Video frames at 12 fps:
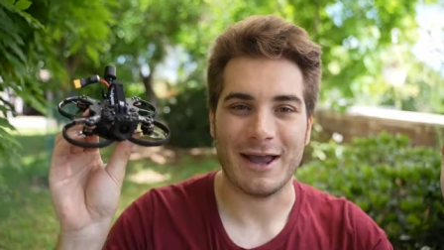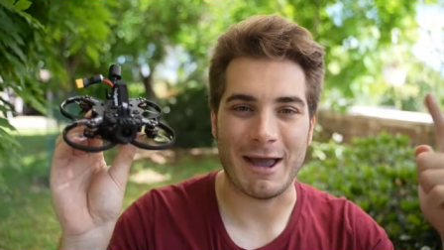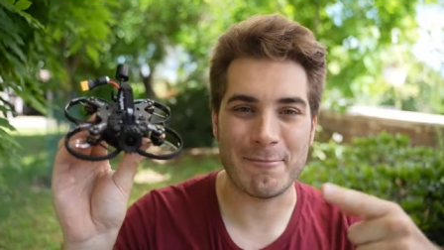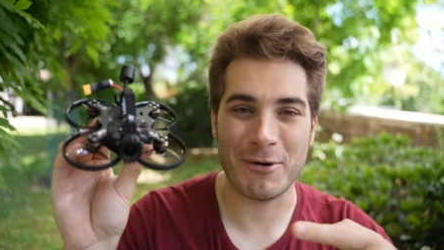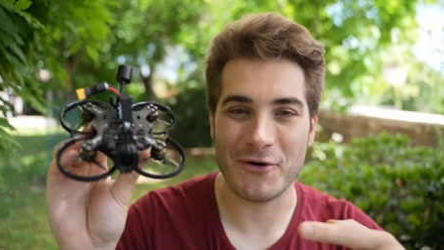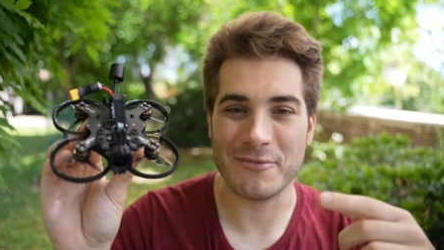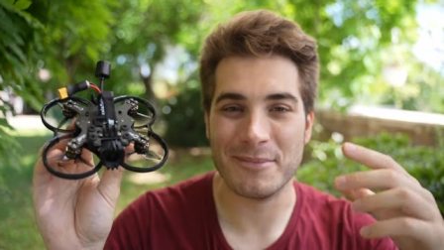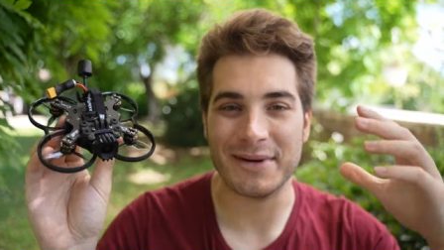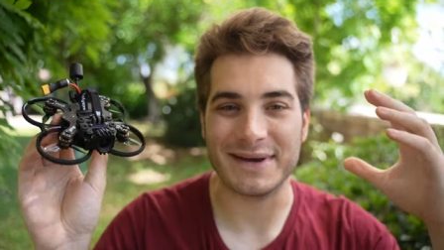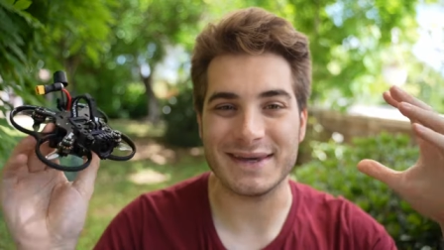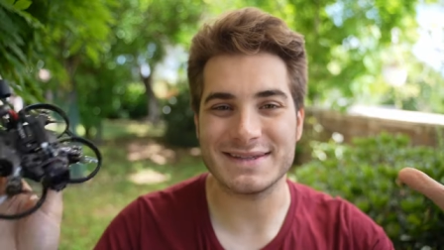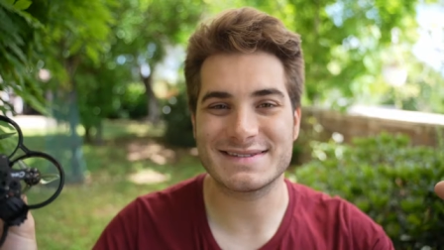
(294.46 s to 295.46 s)
and boom,
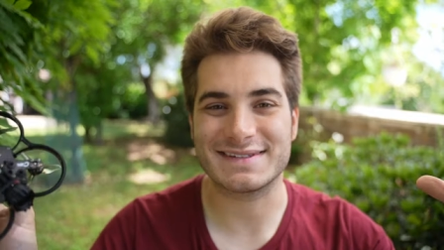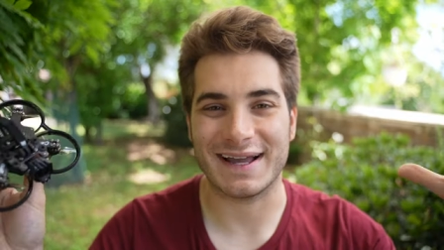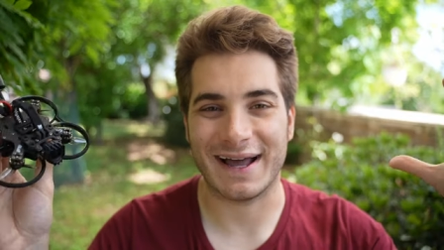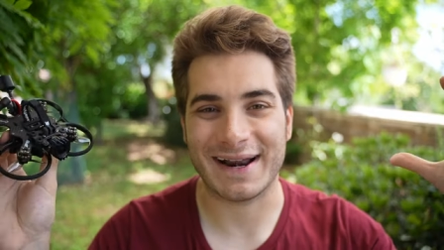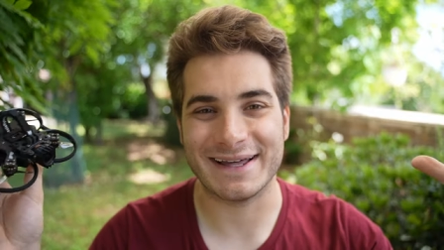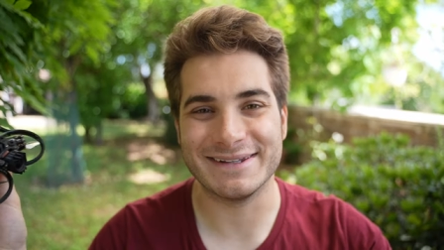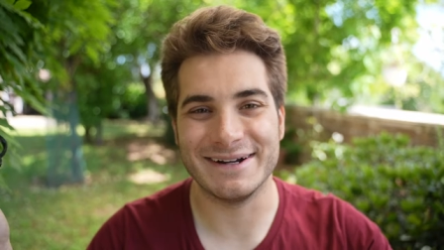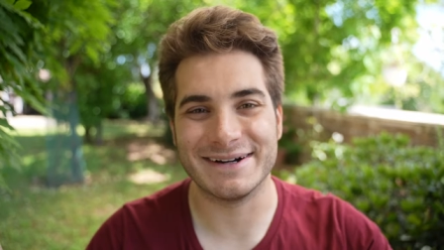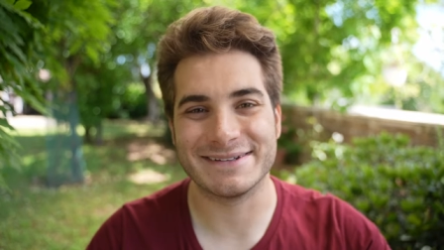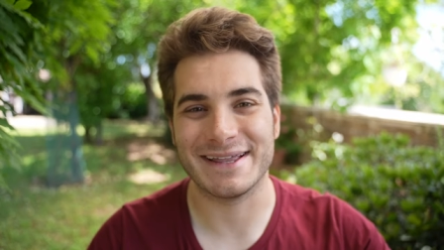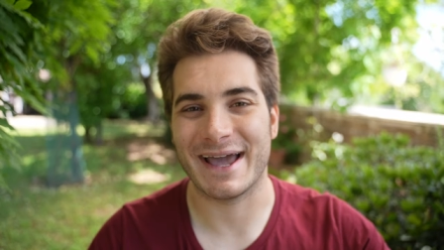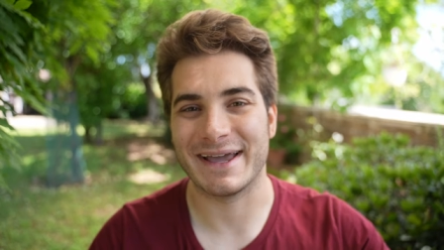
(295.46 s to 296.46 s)
it's another
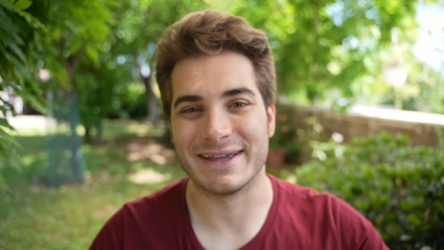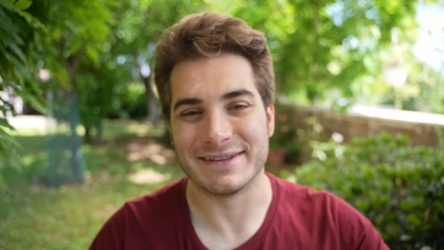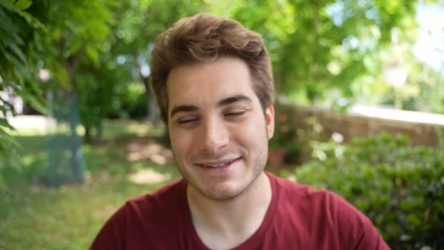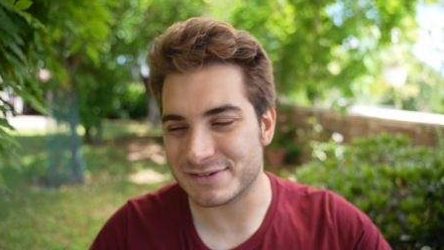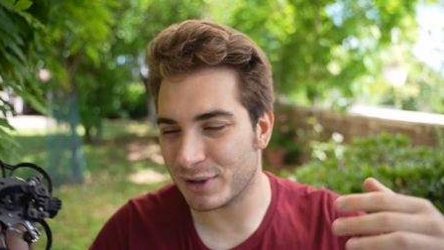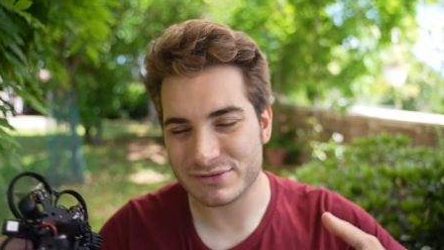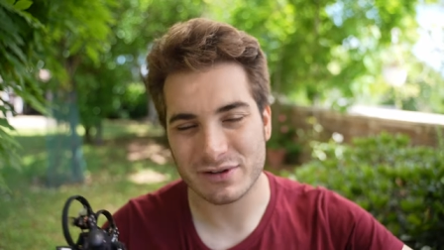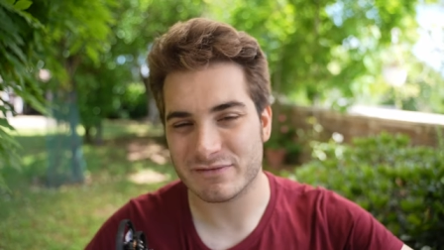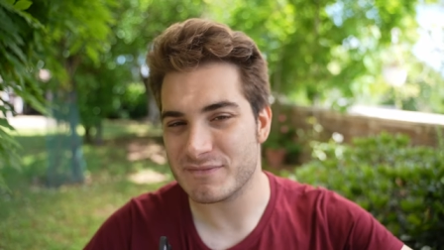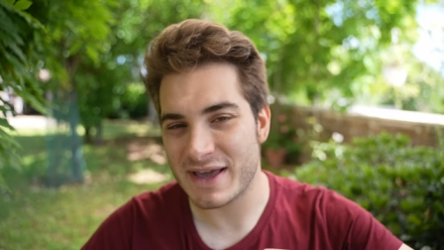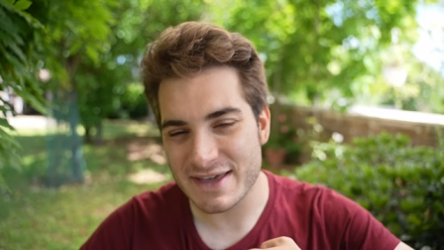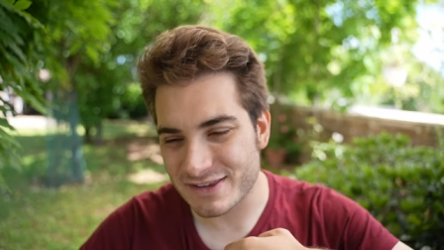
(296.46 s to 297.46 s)
day. This month of
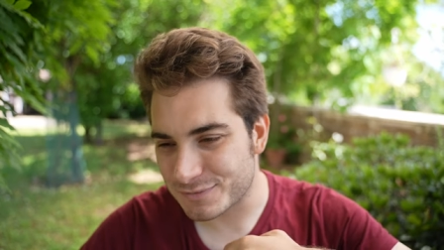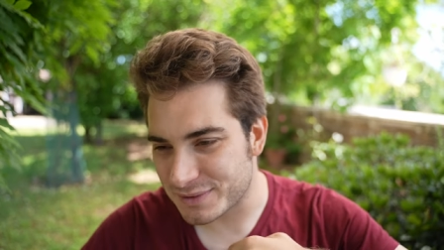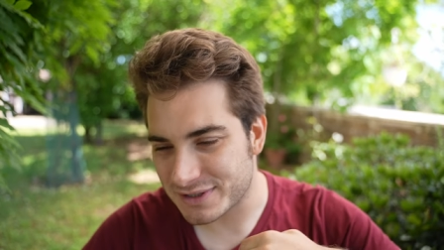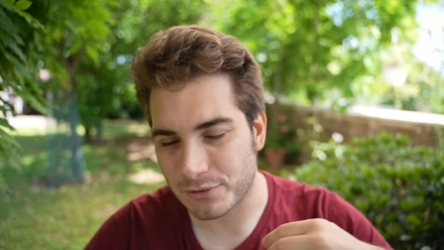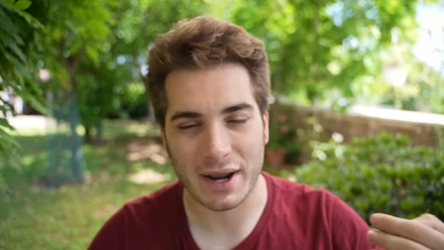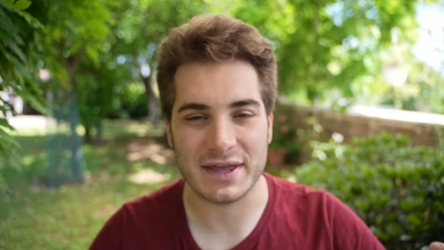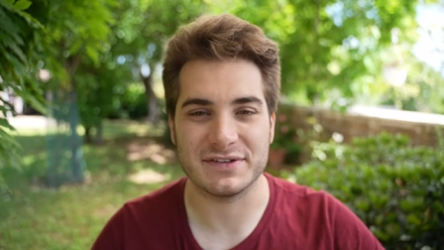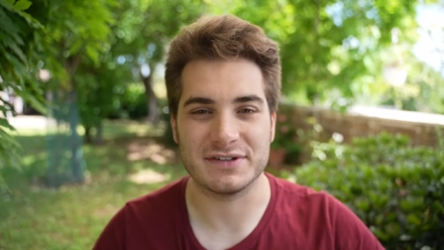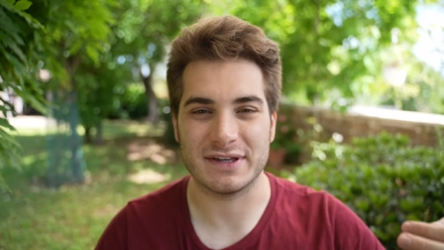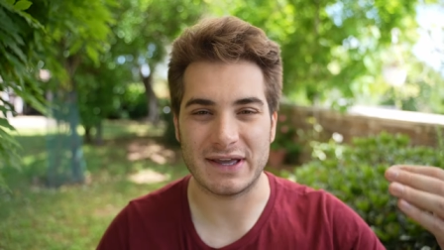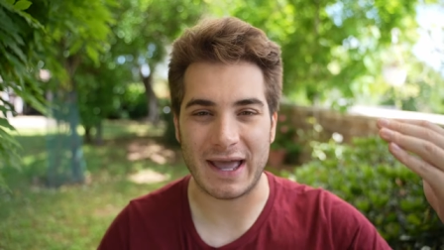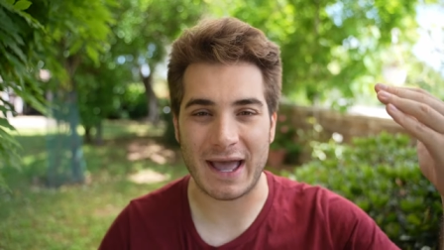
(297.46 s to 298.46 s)
May has been
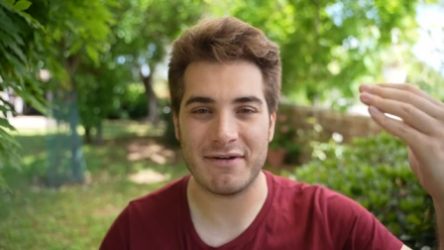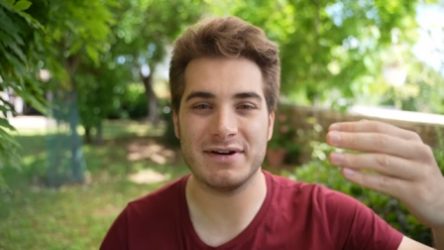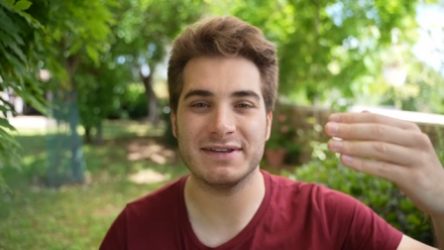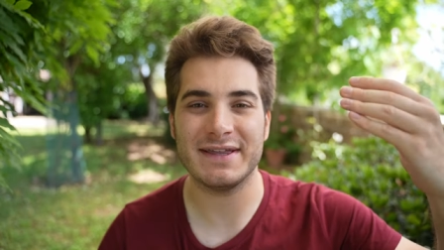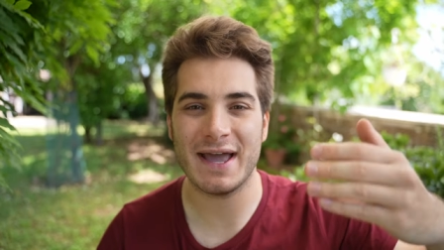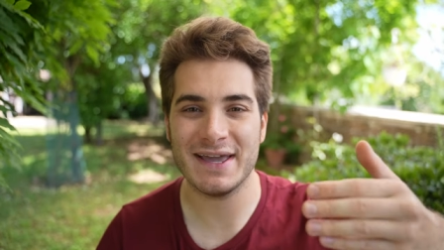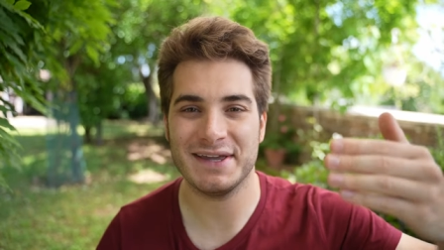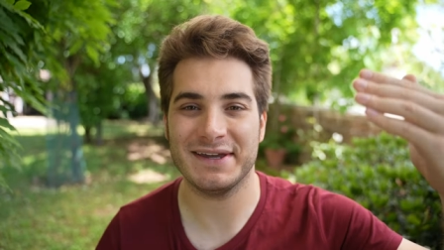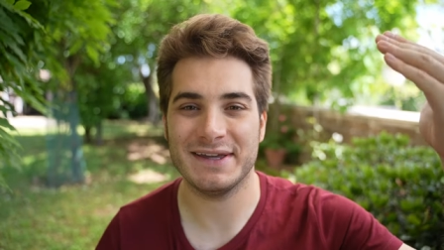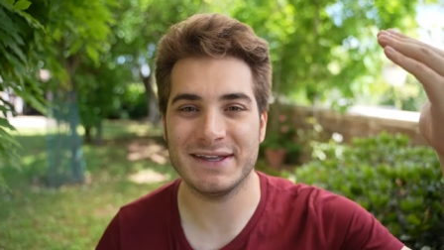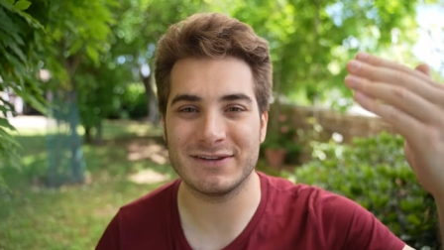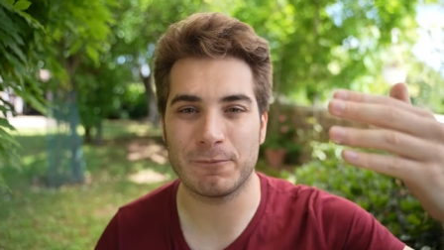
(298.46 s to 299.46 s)
crazy. Every day
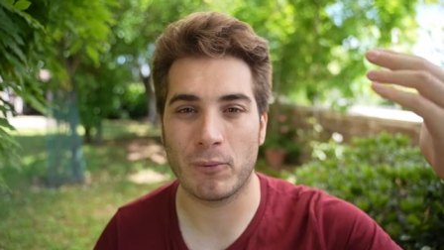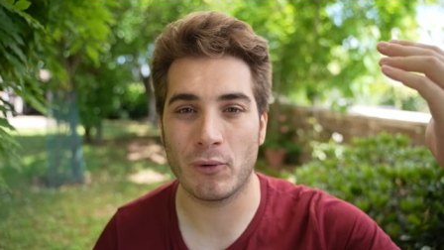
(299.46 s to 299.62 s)
it